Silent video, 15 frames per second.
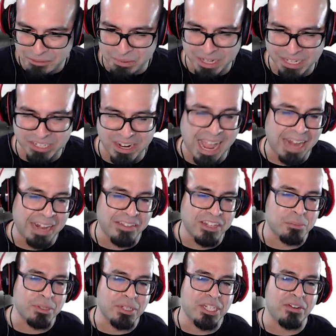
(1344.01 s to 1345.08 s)
You plunge your hand
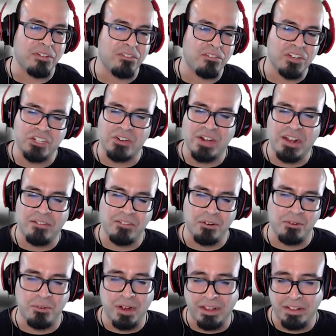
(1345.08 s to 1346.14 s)
in the spittoon and fish around
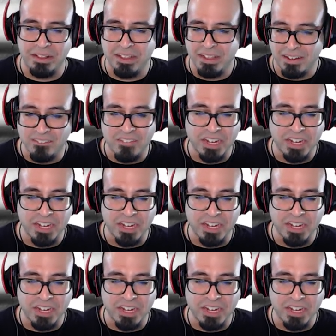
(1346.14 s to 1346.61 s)
for a while.